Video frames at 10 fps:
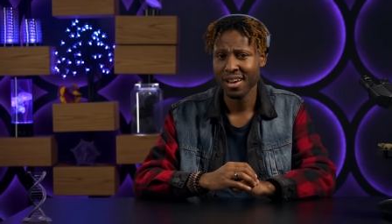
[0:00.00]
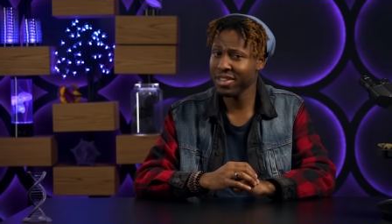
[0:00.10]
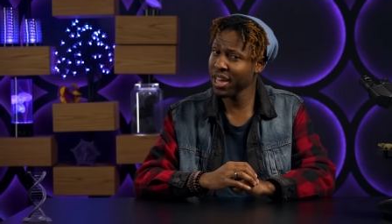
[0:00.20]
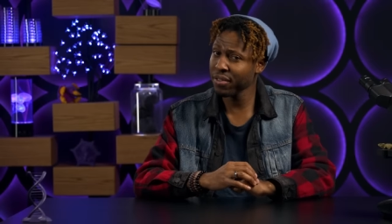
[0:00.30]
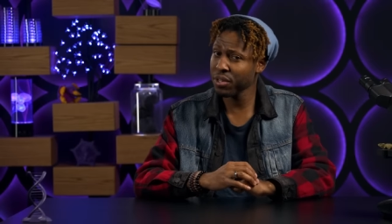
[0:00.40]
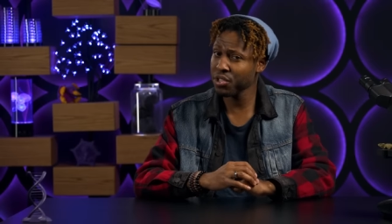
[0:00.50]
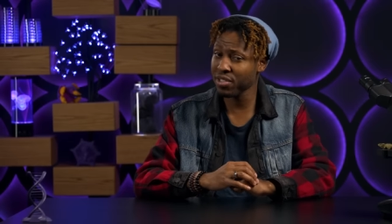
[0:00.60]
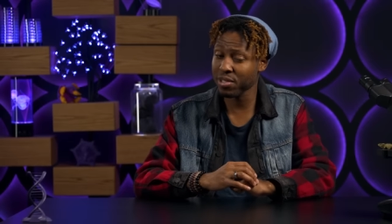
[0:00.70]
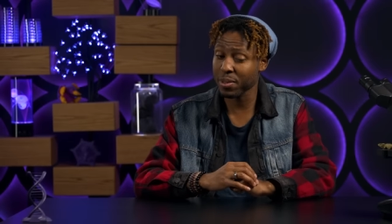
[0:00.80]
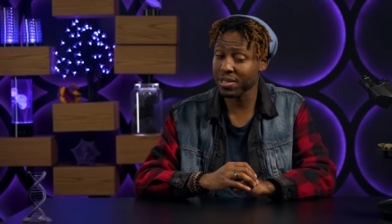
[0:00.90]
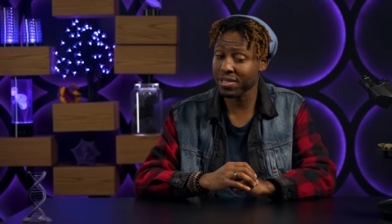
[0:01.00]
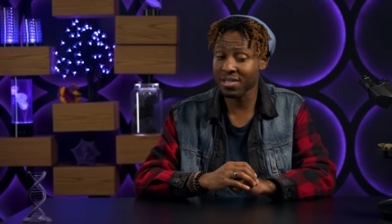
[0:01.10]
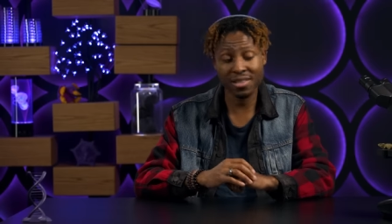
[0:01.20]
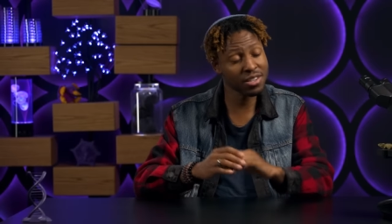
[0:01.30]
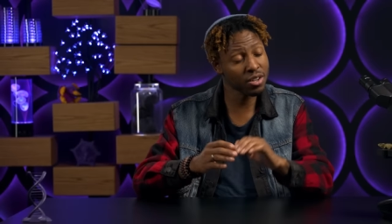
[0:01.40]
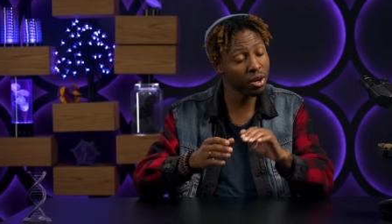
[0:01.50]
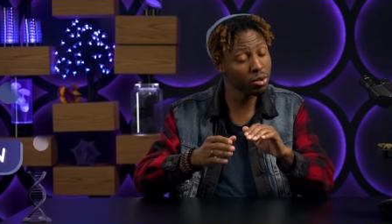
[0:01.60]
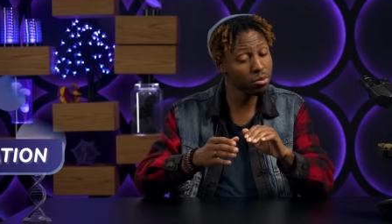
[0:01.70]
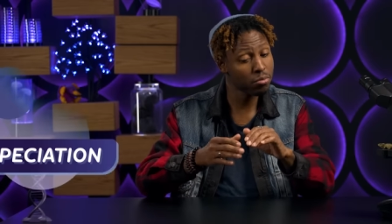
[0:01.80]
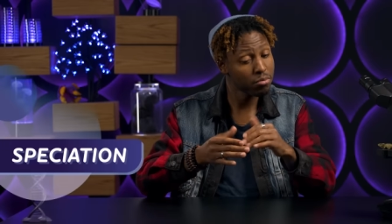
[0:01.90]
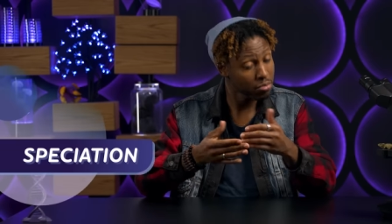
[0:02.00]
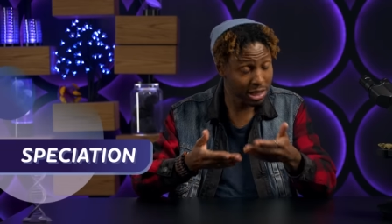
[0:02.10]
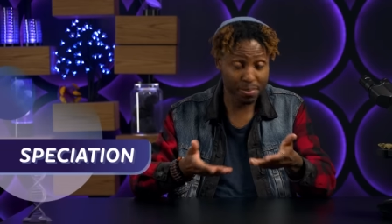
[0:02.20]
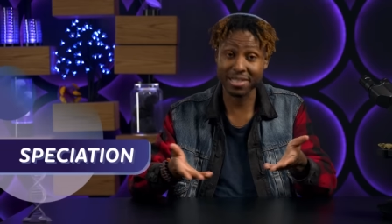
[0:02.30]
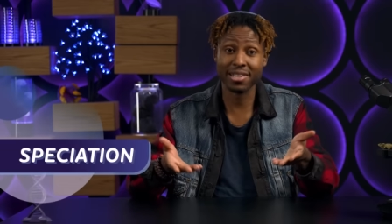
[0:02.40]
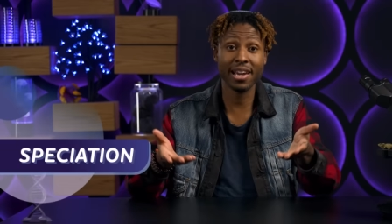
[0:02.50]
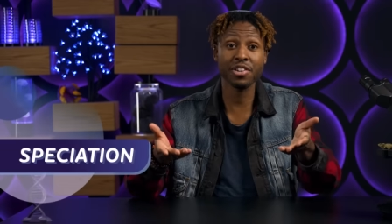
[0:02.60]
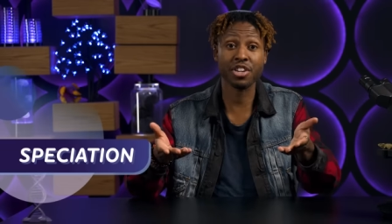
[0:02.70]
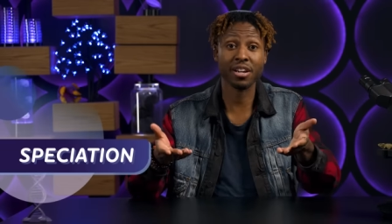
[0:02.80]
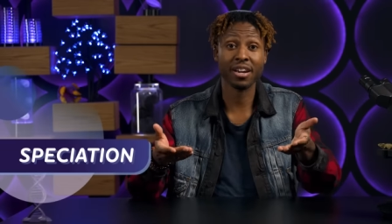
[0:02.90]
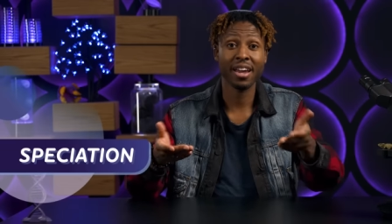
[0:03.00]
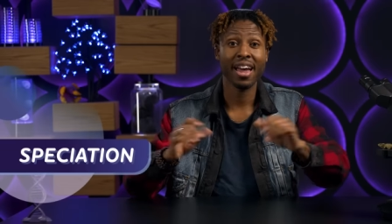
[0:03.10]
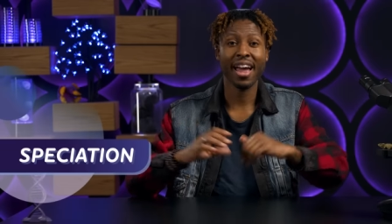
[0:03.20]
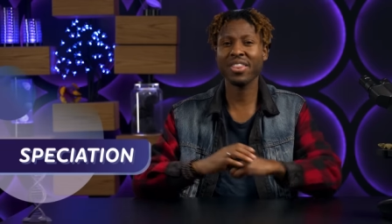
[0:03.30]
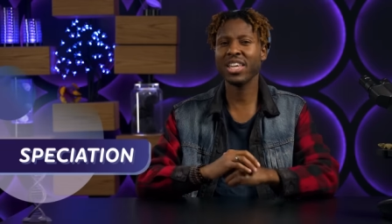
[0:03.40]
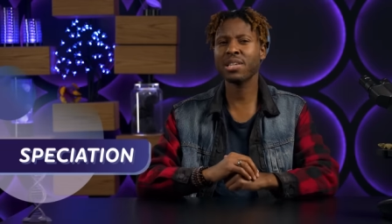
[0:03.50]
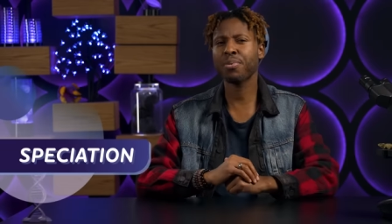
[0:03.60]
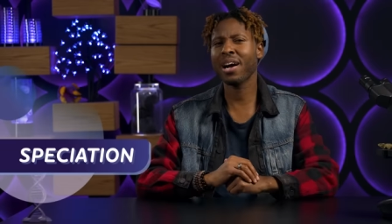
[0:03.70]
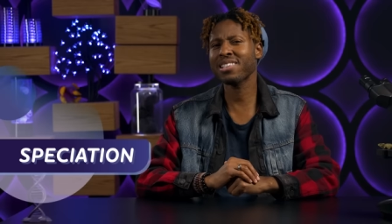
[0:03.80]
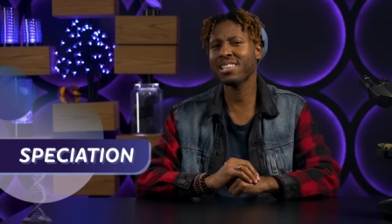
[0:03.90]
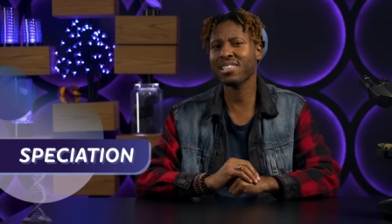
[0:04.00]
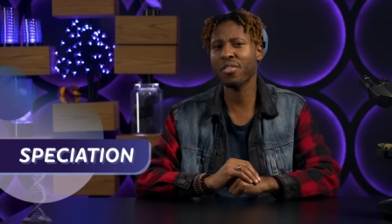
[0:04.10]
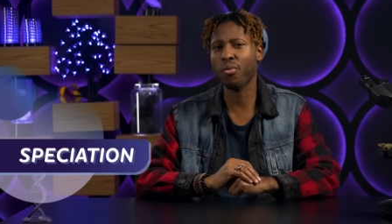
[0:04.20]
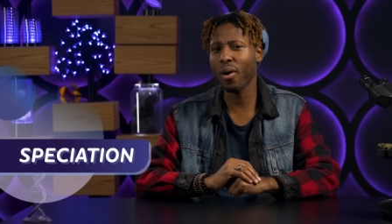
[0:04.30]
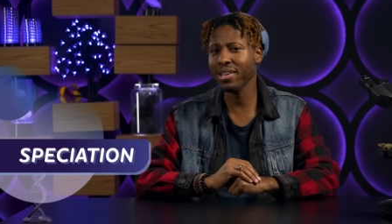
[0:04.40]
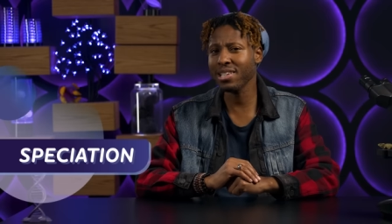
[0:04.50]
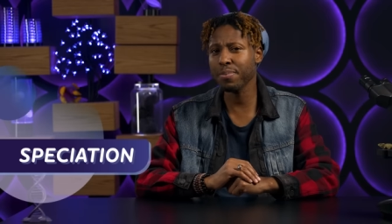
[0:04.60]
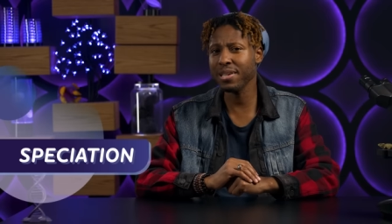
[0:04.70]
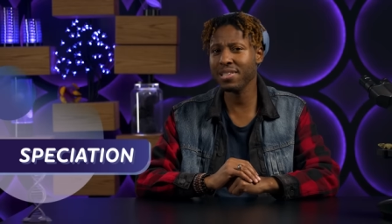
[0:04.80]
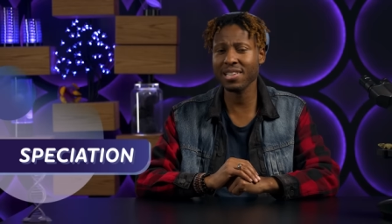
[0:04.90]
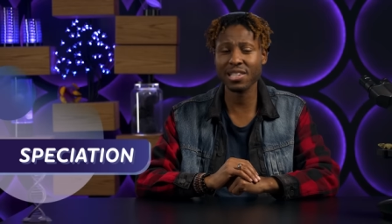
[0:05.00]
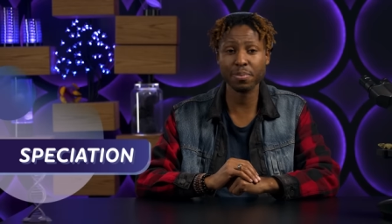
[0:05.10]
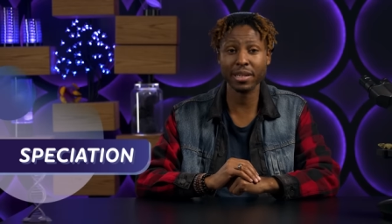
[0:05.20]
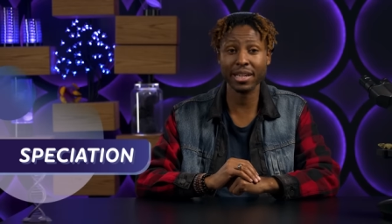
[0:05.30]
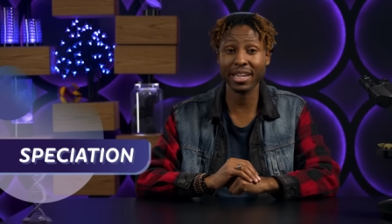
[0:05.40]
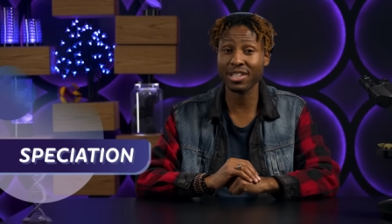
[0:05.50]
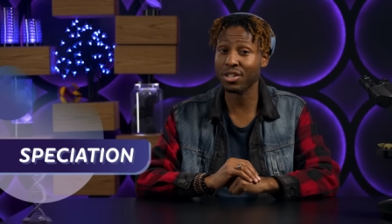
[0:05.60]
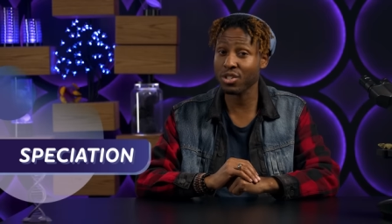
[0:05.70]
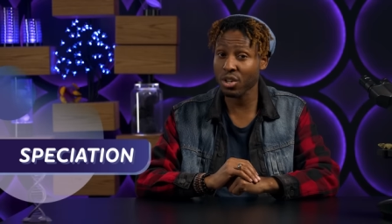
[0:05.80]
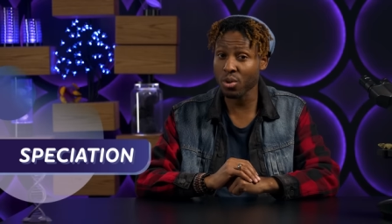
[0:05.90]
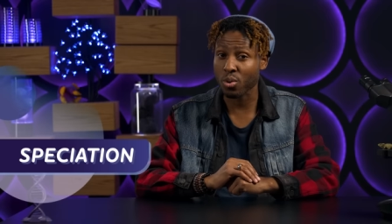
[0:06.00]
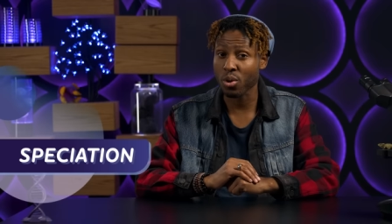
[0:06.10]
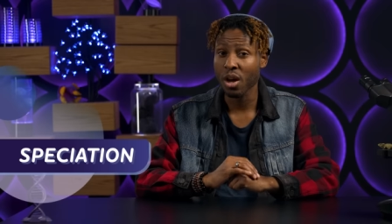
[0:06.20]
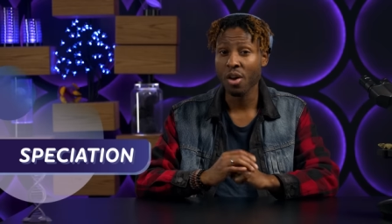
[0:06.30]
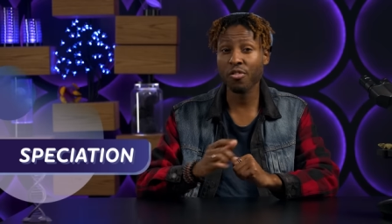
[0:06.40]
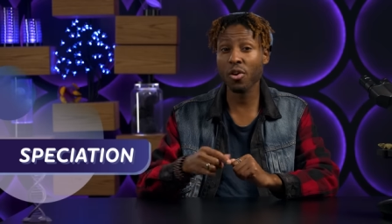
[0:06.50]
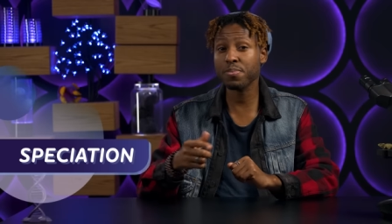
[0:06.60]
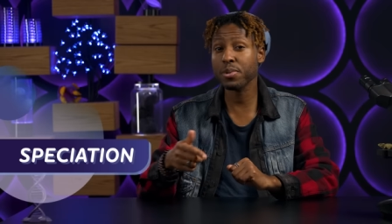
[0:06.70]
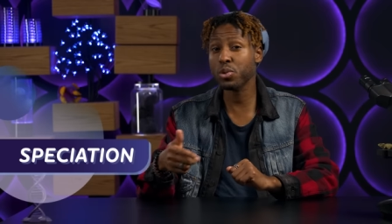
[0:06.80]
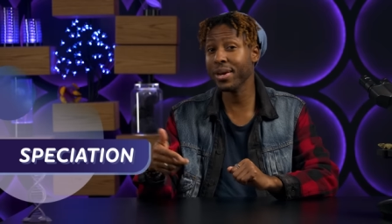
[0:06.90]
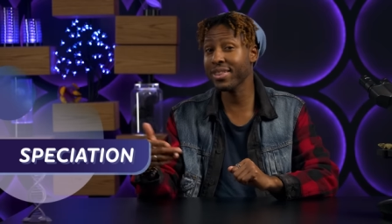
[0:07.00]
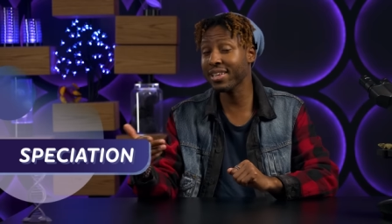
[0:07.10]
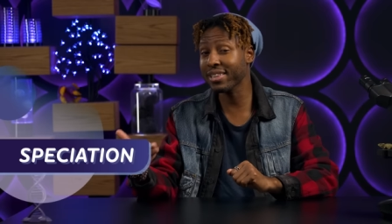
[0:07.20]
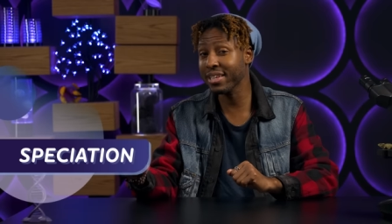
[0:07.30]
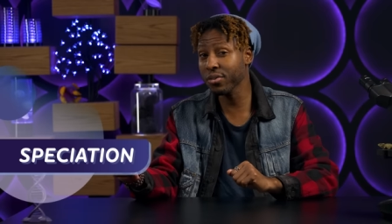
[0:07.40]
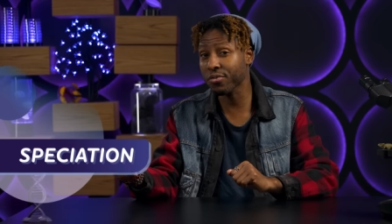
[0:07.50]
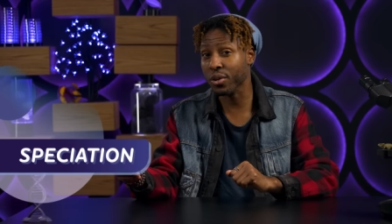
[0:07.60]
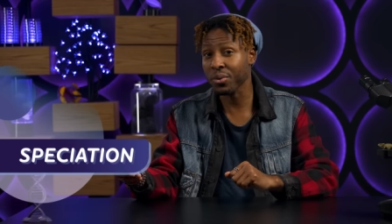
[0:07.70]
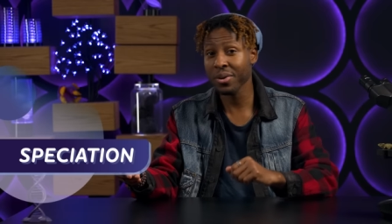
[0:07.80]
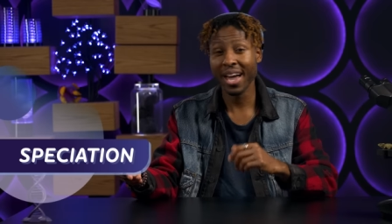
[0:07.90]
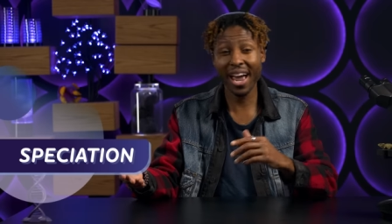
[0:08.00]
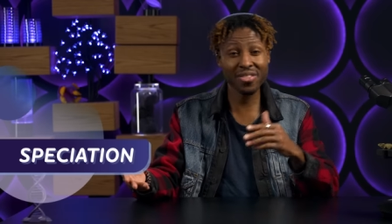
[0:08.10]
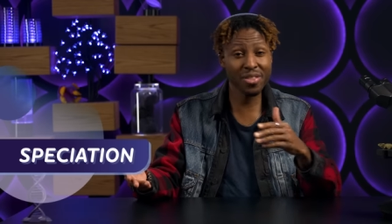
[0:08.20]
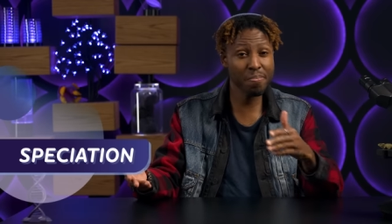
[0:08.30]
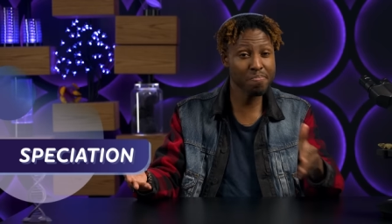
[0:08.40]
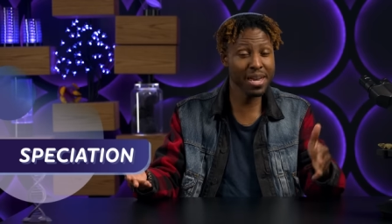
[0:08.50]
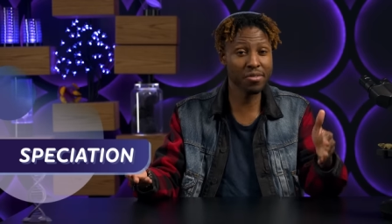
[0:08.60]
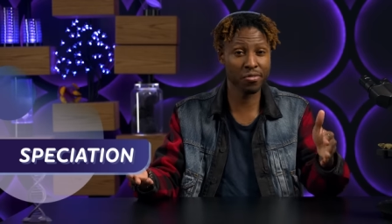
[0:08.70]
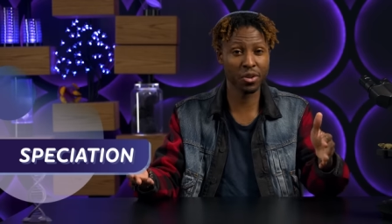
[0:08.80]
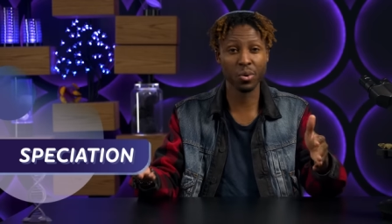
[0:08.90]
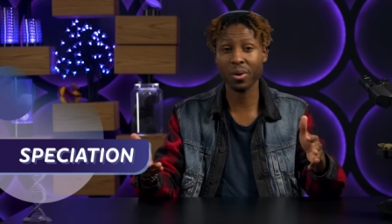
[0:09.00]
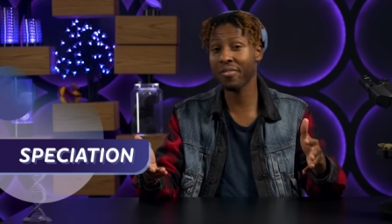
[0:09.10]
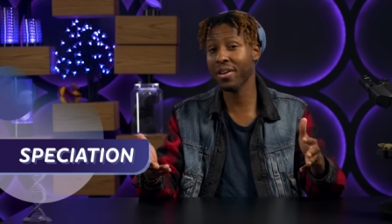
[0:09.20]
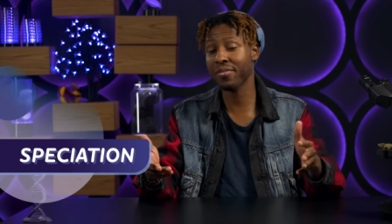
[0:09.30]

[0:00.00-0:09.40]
The evolution of species is called speciation, and this process of one species splitting into two falls between the little view and the big view of